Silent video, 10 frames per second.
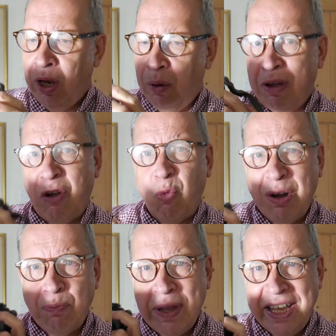But
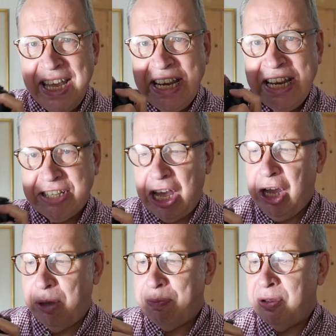when picking it
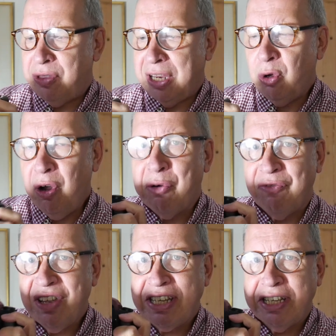up, you think, oh,
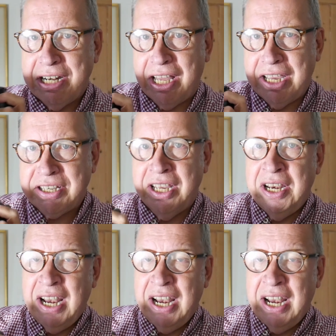this is light,